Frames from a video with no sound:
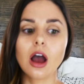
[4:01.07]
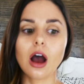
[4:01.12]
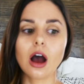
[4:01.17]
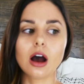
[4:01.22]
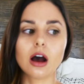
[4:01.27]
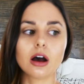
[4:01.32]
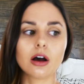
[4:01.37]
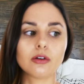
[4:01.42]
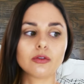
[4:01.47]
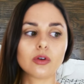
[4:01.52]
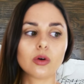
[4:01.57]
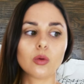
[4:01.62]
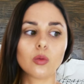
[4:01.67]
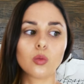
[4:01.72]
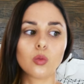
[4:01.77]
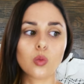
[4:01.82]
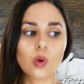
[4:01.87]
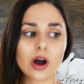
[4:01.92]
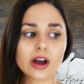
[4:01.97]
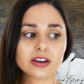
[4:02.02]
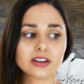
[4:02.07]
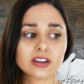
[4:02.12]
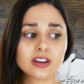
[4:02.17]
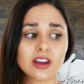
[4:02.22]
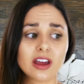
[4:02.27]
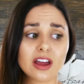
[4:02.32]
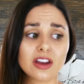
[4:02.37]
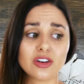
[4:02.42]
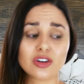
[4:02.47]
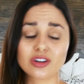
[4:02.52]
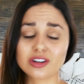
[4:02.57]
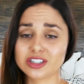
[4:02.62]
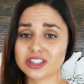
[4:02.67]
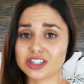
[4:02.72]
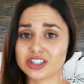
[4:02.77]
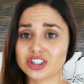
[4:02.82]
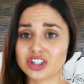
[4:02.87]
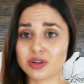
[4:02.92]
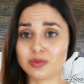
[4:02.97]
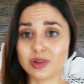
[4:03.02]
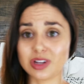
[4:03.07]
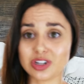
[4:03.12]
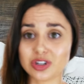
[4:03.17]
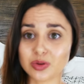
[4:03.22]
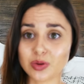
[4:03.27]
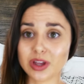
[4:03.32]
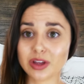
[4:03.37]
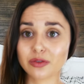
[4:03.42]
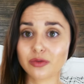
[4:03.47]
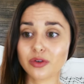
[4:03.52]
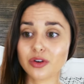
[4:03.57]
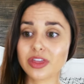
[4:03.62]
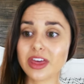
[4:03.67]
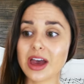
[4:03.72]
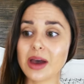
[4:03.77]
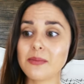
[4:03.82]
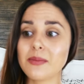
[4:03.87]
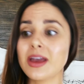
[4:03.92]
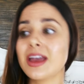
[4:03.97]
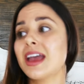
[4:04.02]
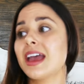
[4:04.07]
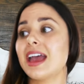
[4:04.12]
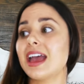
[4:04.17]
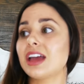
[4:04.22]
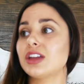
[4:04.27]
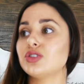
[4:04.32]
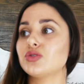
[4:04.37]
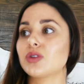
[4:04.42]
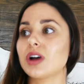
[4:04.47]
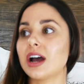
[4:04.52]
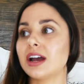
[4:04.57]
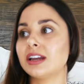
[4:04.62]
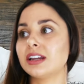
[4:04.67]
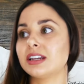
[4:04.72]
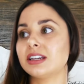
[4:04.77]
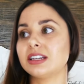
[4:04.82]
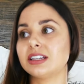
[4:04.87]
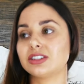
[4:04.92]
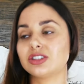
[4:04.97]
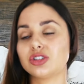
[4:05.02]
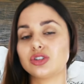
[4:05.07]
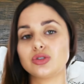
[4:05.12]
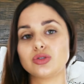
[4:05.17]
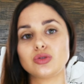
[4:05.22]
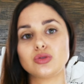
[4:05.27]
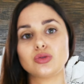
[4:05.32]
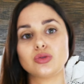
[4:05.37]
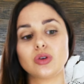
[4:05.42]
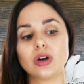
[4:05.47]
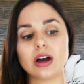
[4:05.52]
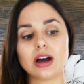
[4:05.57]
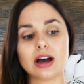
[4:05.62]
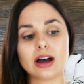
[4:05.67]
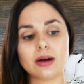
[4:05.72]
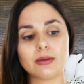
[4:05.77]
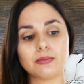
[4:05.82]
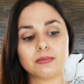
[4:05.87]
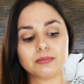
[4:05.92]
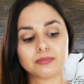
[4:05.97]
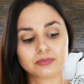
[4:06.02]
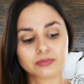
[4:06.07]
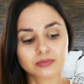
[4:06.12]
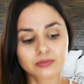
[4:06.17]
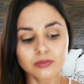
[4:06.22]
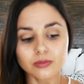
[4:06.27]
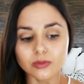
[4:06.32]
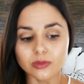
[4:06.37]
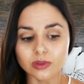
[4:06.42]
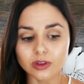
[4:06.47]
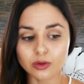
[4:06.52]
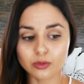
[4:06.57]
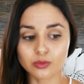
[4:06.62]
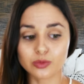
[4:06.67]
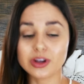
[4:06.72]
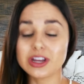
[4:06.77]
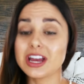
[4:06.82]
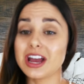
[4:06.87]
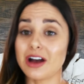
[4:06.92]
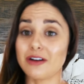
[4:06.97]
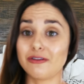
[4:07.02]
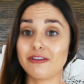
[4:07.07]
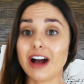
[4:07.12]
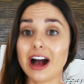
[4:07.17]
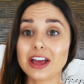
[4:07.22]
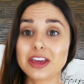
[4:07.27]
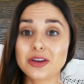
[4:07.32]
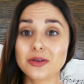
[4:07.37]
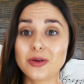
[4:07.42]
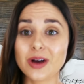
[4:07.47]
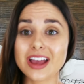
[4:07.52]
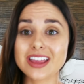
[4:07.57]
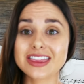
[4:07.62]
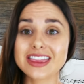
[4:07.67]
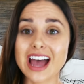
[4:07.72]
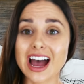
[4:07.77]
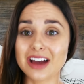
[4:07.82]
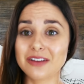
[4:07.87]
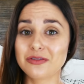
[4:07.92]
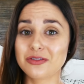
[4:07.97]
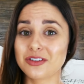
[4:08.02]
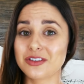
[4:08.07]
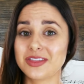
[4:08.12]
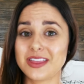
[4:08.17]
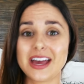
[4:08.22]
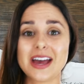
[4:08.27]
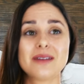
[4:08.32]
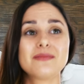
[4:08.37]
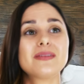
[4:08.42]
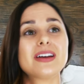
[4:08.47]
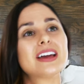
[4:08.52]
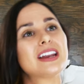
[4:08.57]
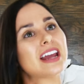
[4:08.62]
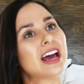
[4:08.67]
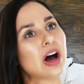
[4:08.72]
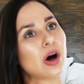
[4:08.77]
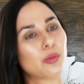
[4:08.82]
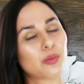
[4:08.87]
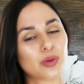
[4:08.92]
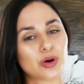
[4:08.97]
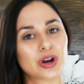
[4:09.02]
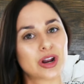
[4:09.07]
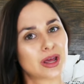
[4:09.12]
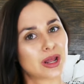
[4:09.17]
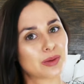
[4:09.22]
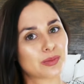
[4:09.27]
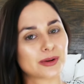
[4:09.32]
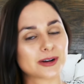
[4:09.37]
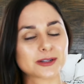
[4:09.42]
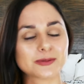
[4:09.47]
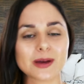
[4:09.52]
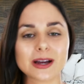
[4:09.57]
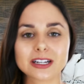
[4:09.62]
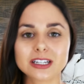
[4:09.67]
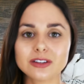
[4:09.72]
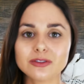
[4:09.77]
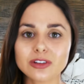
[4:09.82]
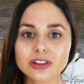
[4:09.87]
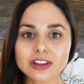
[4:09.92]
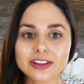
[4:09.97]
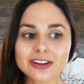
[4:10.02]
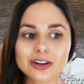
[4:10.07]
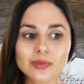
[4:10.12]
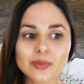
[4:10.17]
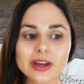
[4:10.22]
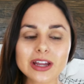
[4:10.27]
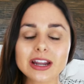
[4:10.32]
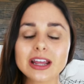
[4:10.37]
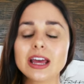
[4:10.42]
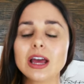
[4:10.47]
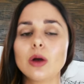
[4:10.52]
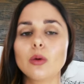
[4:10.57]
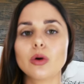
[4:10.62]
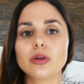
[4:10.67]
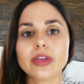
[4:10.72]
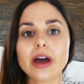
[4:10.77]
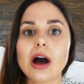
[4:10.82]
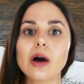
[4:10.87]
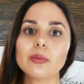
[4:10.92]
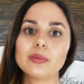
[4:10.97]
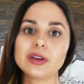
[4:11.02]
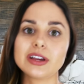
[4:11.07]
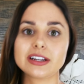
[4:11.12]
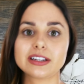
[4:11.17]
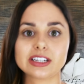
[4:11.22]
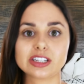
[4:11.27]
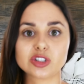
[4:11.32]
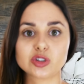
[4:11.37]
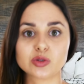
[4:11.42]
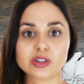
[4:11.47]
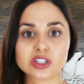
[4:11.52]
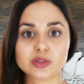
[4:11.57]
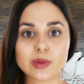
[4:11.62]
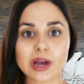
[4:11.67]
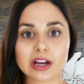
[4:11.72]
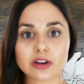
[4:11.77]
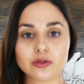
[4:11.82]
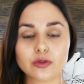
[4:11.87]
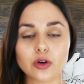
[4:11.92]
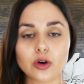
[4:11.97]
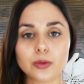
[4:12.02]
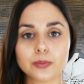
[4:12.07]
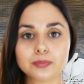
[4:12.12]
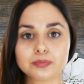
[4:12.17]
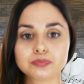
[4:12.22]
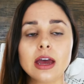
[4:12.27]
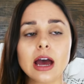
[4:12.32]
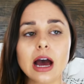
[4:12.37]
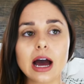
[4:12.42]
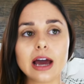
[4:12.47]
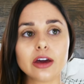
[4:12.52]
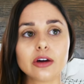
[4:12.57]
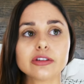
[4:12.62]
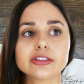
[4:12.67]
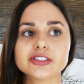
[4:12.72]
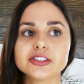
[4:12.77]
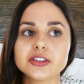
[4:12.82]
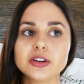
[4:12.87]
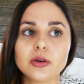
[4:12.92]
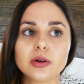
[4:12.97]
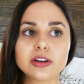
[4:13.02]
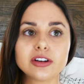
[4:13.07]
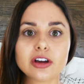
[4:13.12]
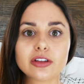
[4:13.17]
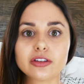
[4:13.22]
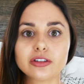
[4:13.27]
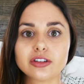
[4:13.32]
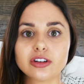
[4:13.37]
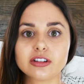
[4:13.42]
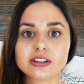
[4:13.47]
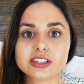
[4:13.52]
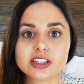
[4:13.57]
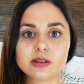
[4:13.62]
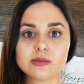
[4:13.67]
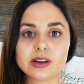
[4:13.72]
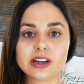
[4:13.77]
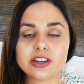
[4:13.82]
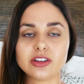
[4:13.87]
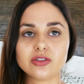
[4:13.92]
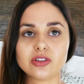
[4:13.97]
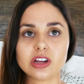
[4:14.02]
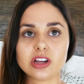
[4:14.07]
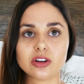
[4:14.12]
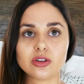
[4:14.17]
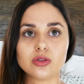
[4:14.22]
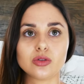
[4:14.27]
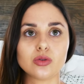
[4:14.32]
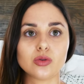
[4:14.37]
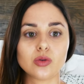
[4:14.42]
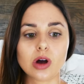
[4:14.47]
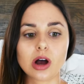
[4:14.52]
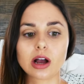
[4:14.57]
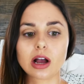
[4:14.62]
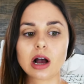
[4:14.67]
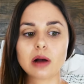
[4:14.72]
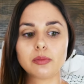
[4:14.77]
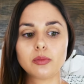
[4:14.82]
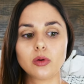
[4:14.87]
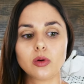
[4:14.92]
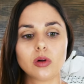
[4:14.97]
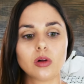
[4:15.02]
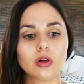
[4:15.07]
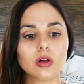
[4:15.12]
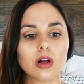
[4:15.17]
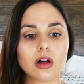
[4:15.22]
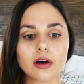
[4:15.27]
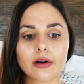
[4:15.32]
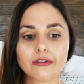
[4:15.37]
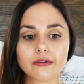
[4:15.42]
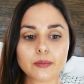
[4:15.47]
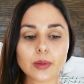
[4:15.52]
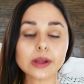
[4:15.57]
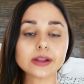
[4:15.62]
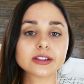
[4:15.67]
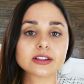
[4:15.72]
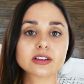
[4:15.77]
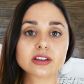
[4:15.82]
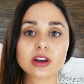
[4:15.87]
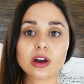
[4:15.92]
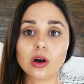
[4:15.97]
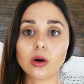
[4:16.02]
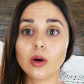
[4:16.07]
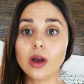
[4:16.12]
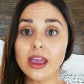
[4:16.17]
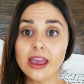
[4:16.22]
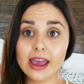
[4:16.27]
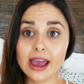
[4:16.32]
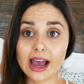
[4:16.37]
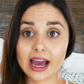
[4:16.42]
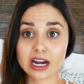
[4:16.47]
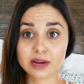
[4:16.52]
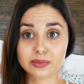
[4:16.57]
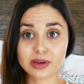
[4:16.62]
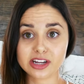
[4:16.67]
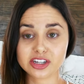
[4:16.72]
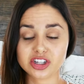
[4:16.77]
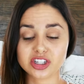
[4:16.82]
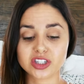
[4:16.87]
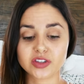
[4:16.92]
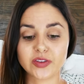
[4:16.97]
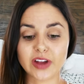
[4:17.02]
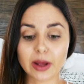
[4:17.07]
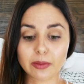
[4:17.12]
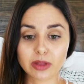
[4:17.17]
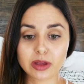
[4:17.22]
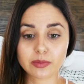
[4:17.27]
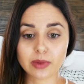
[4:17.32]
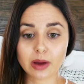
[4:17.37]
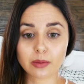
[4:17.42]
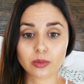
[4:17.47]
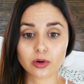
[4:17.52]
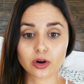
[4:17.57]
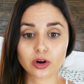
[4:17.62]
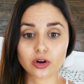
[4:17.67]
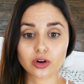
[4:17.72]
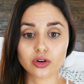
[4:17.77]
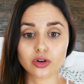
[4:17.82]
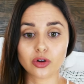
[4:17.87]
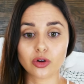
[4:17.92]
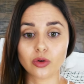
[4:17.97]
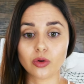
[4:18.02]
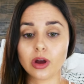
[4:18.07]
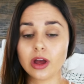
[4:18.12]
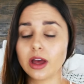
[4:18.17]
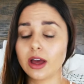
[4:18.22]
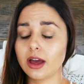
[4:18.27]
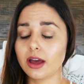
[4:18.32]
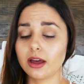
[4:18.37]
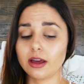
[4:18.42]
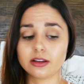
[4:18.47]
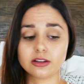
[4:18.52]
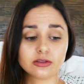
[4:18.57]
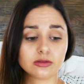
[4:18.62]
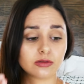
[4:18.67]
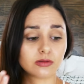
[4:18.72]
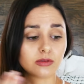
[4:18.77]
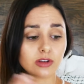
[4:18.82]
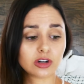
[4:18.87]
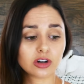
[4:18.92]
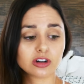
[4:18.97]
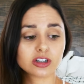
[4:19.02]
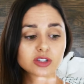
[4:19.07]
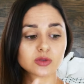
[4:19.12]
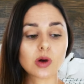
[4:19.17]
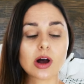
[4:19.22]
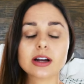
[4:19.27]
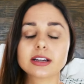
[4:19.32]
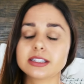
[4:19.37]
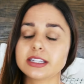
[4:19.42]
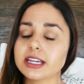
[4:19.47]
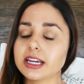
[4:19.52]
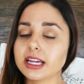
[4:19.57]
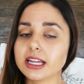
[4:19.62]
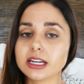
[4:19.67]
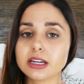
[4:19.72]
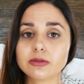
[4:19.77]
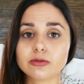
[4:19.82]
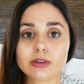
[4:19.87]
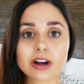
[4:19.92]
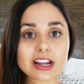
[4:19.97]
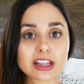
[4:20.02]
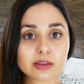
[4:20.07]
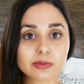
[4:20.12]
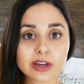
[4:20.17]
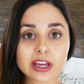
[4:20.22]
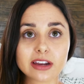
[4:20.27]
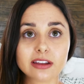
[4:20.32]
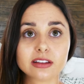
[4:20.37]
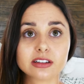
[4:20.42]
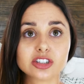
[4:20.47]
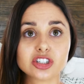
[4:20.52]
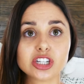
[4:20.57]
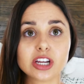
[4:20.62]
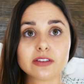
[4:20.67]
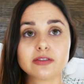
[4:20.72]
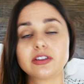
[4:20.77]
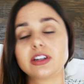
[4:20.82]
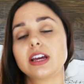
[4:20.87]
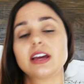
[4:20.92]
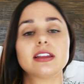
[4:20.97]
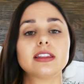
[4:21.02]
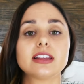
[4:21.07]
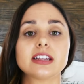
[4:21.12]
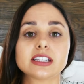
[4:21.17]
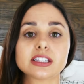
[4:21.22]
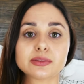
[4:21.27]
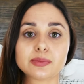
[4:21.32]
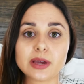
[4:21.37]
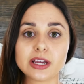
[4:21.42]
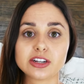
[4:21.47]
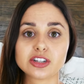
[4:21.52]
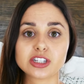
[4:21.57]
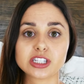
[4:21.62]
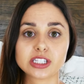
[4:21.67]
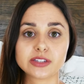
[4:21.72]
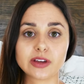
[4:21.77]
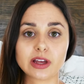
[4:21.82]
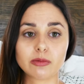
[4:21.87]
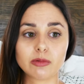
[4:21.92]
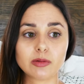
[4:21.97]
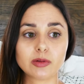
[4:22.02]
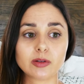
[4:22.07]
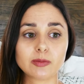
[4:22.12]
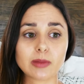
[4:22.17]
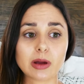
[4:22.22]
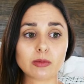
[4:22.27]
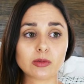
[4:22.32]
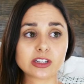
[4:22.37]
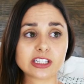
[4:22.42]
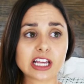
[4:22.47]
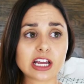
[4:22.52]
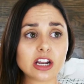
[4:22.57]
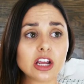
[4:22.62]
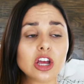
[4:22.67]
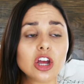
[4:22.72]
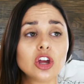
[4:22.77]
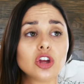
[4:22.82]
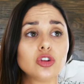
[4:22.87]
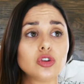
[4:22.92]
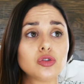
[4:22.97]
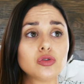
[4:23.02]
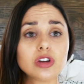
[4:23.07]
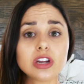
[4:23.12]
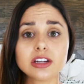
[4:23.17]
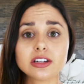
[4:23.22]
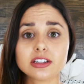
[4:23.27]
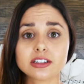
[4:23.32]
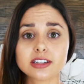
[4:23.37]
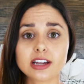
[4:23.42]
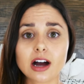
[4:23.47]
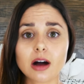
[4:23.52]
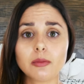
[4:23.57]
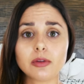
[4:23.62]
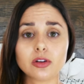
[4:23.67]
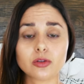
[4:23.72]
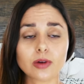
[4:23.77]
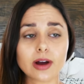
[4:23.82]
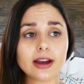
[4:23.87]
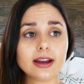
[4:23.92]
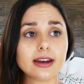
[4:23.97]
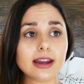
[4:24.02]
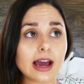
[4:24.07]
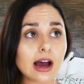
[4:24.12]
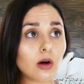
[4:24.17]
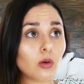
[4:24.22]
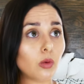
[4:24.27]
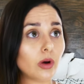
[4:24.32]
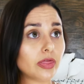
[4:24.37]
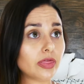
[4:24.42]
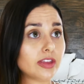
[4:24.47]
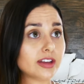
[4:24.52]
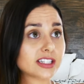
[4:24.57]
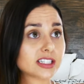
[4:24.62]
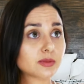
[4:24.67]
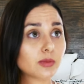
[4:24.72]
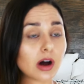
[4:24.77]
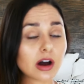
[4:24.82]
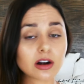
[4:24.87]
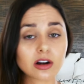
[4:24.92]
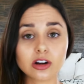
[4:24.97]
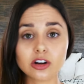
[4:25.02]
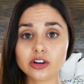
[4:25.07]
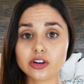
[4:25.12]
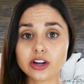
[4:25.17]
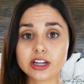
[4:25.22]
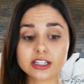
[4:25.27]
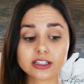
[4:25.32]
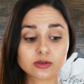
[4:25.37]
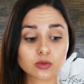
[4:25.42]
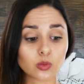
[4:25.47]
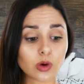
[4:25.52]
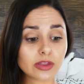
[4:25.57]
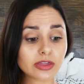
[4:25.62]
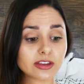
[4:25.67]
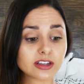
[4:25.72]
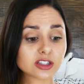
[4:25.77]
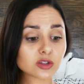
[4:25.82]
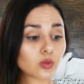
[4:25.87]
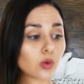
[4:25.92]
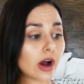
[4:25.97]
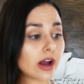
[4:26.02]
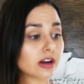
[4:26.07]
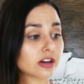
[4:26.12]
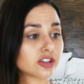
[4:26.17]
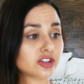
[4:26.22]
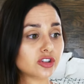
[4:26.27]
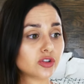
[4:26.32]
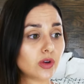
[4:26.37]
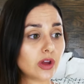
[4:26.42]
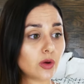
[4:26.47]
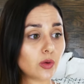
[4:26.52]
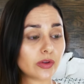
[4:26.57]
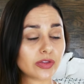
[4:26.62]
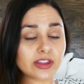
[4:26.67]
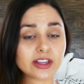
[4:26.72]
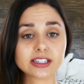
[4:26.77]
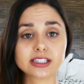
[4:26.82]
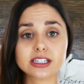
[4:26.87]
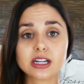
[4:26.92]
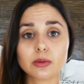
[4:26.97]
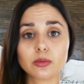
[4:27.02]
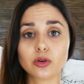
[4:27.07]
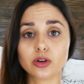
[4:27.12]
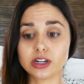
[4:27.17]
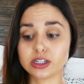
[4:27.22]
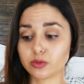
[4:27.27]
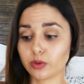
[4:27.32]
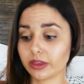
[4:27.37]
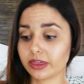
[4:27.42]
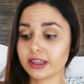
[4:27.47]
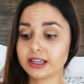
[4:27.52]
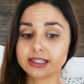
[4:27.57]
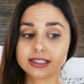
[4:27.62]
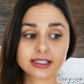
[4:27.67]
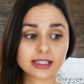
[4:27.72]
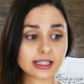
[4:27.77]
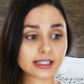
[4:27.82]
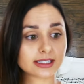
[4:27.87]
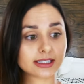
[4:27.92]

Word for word: of what nurses should be doing for them, and you kind of need to reevaluate that for them and help put it in perspective a little bit without being disrespectful. I also know another nurse on my unit who a couple of months ago had a patient's family member who the nurse walked in right at the beginning of the shift, and this patient's family member said, you need to tell me right now what this monitor is, what this wire is doing, what this number is, what this,